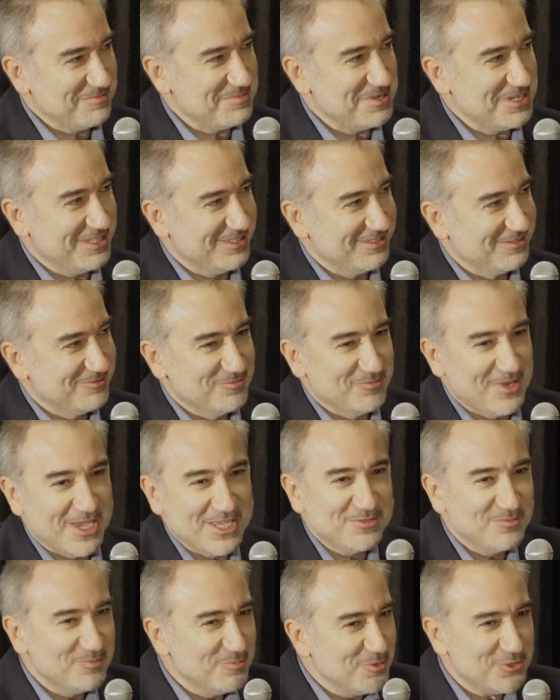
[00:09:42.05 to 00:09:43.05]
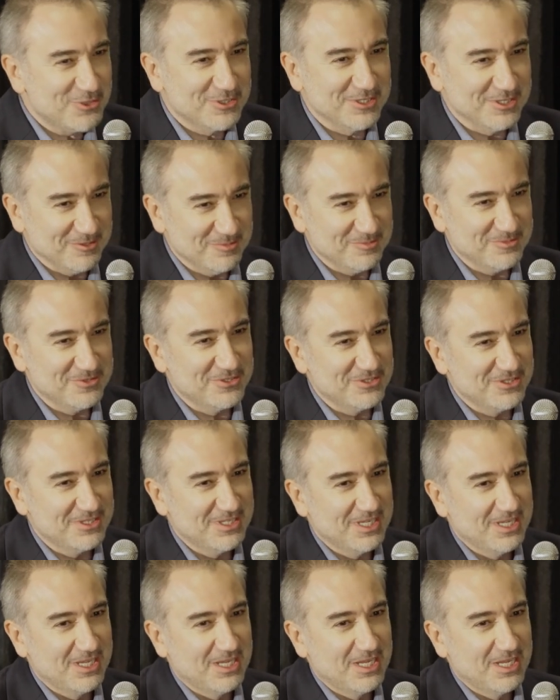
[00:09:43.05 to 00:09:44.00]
I mean, as Muslims.